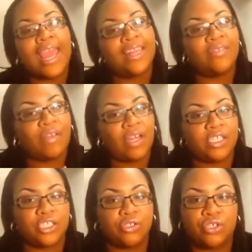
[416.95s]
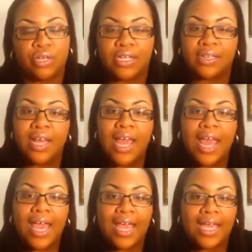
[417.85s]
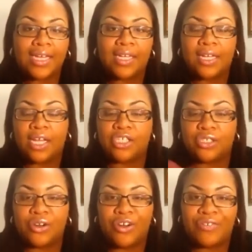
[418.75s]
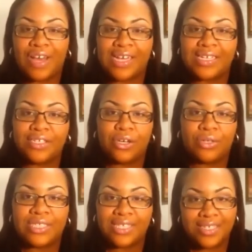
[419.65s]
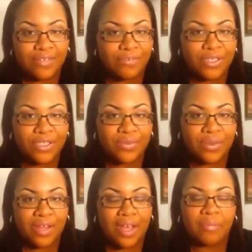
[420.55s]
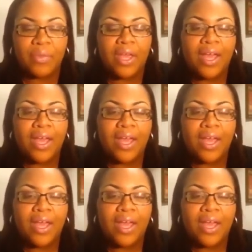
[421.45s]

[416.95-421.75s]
and the Vitagel Strength, and let you know if I notice any differences with that.